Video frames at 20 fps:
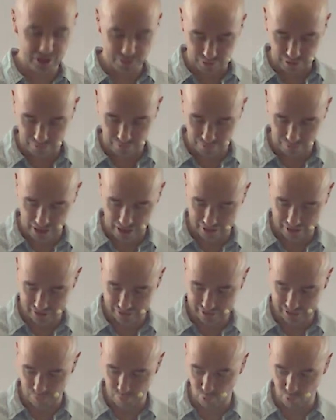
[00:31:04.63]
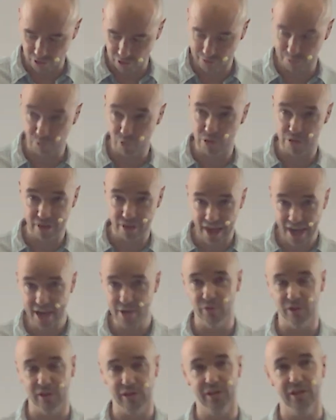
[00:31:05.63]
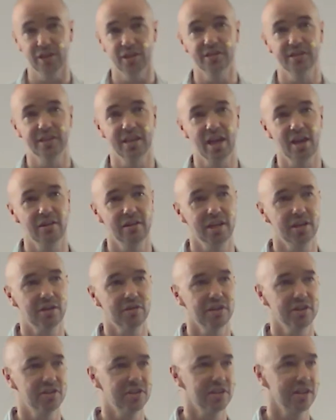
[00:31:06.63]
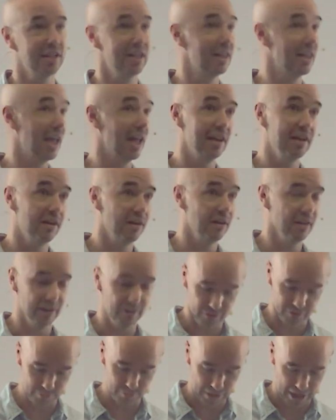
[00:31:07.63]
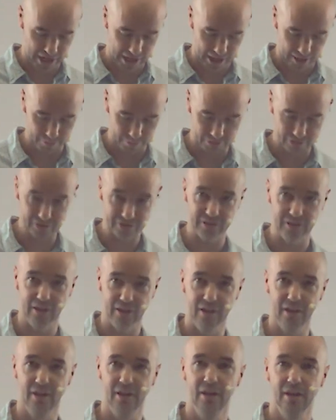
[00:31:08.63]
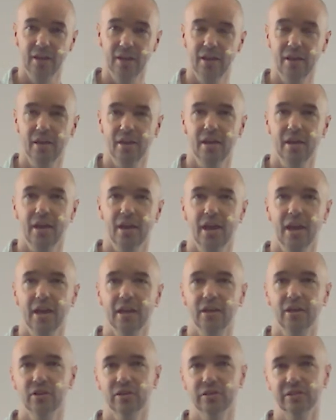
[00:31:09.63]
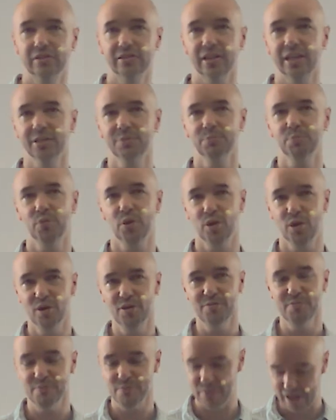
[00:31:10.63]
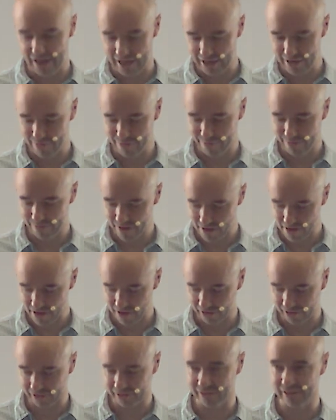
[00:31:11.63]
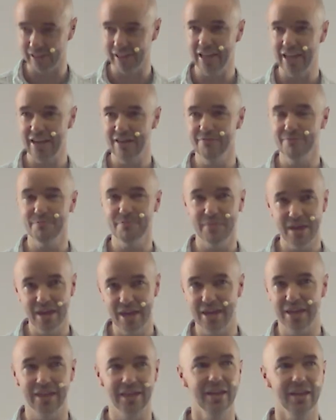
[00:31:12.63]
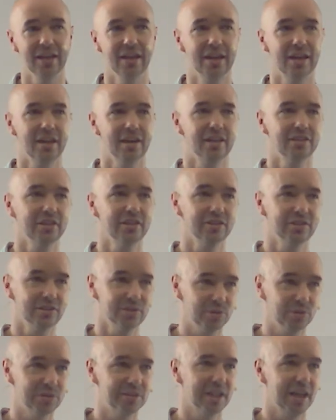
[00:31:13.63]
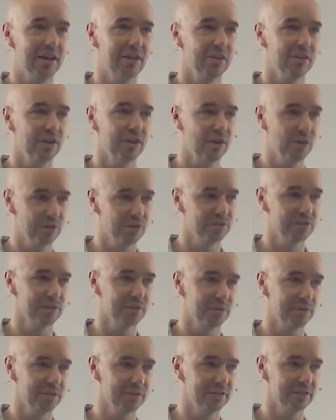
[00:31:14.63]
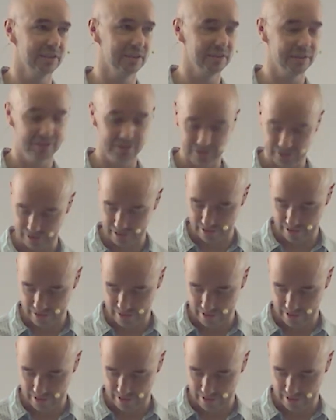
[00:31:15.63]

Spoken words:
lose my friends, and what's more, they will lose the only Christian in their lives, perhaps. And God says, put me first. Leave me to sort out the consequences.